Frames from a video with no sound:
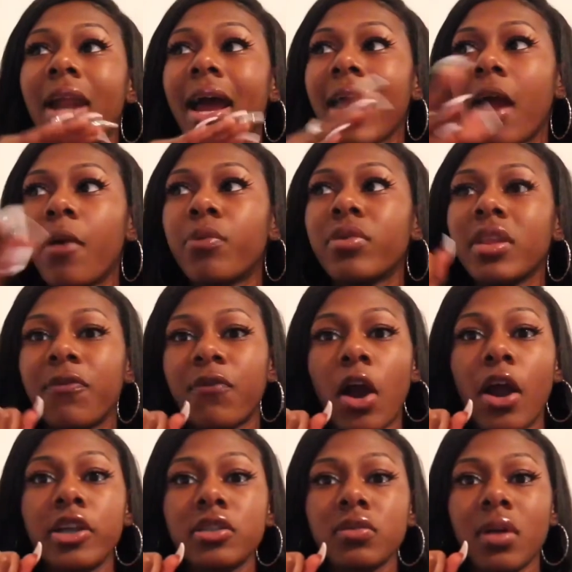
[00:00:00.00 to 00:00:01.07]
got really
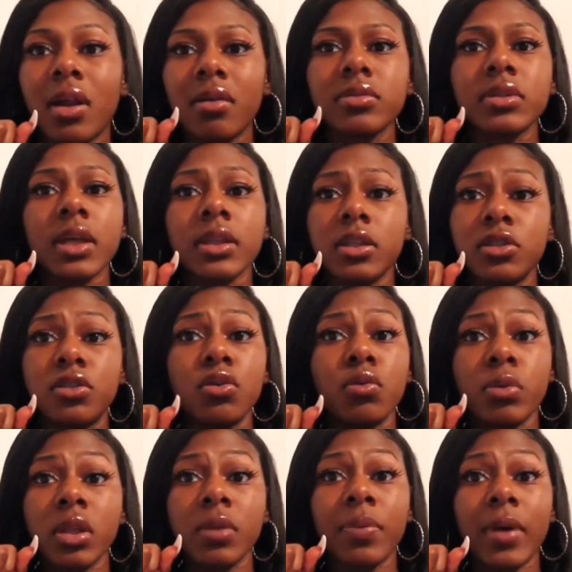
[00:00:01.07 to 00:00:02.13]
far into it, I was like, this dude
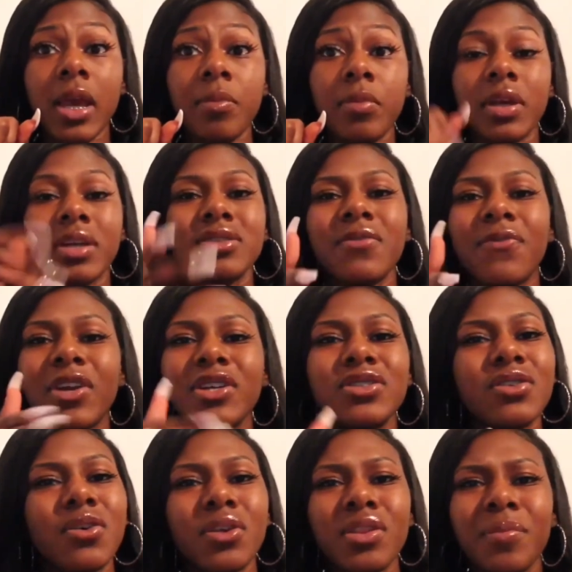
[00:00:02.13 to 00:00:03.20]
really played me. Because at first,
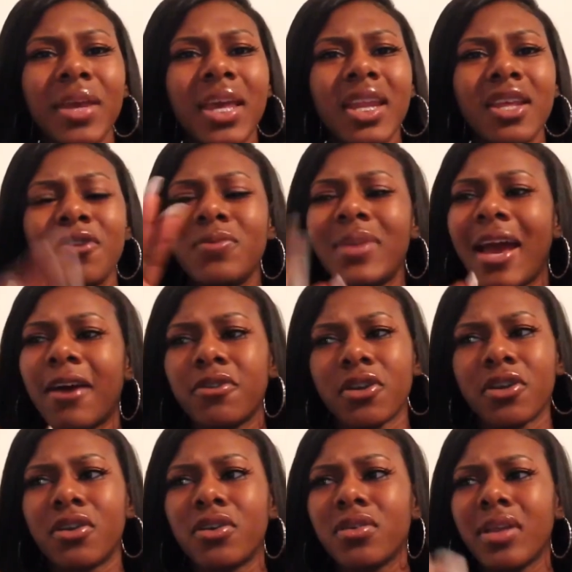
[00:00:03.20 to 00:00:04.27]
you know, in the beginning, you down the
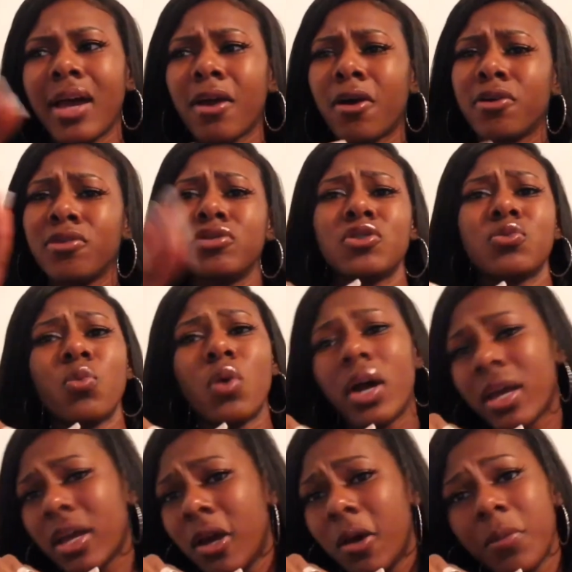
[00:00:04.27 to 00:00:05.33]
girl. You like, oh, you just
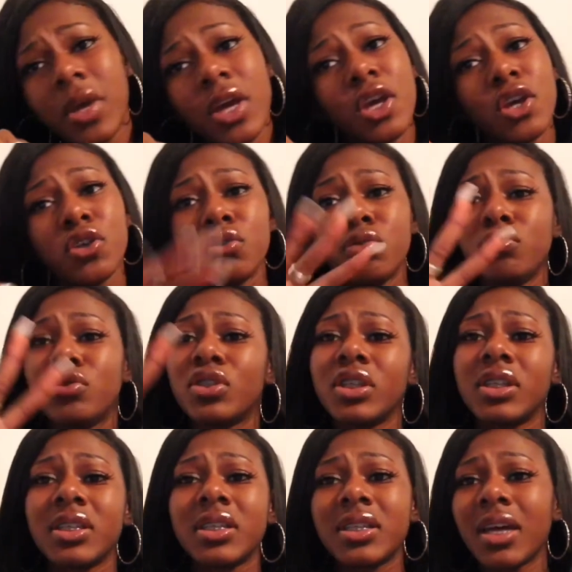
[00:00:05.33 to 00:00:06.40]
want him. You
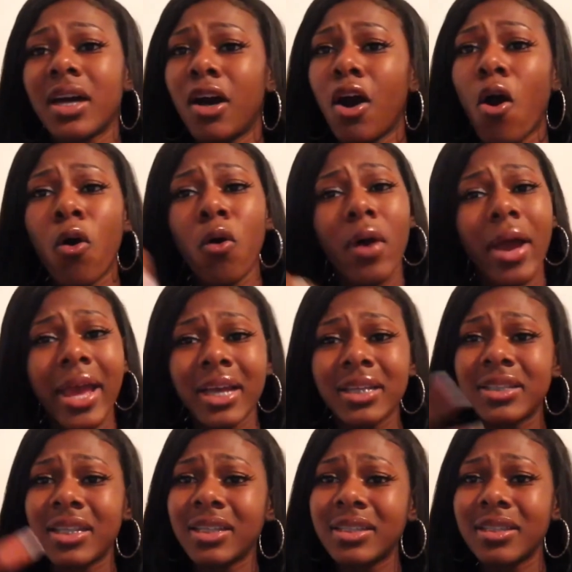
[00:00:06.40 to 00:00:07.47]
just an old
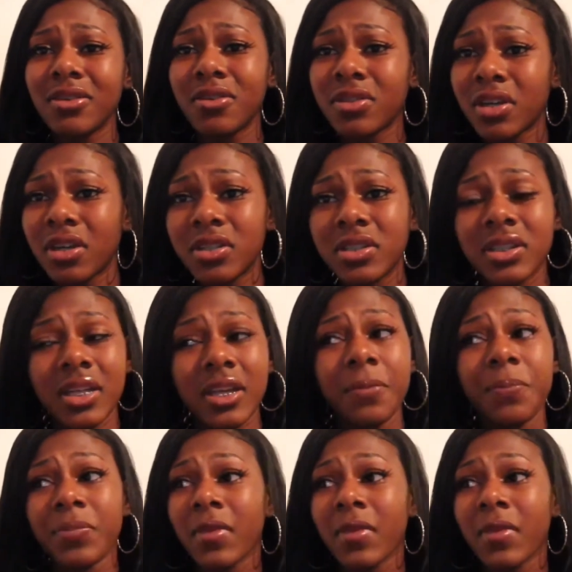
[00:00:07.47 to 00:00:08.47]
ex that's still thirsty.